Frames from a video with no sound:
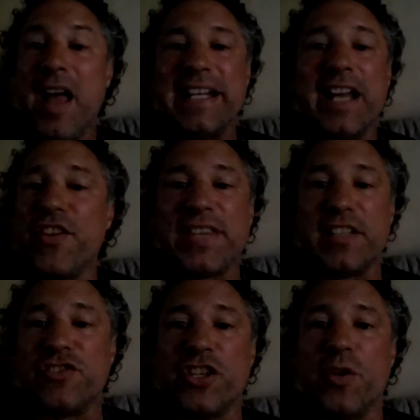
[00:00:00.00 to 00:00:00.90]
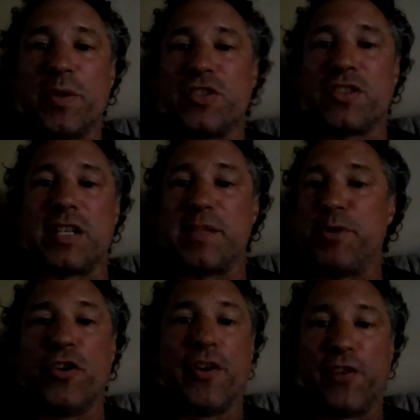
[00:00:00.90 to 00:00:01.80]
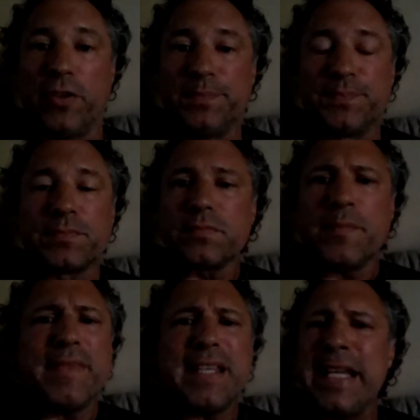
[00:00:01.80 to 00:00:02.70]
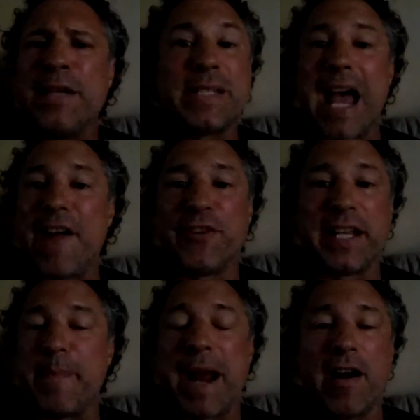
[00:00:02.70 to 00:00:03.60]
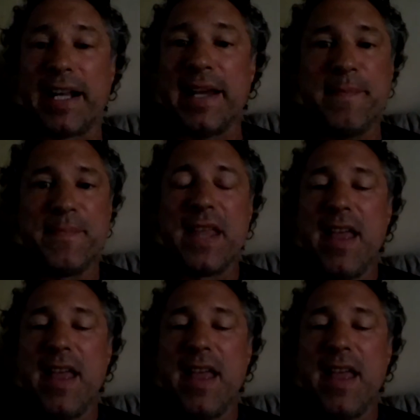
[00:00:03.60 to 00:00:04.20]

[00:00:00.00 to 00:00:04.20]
And the other thing too, which is beautiful, he was African American,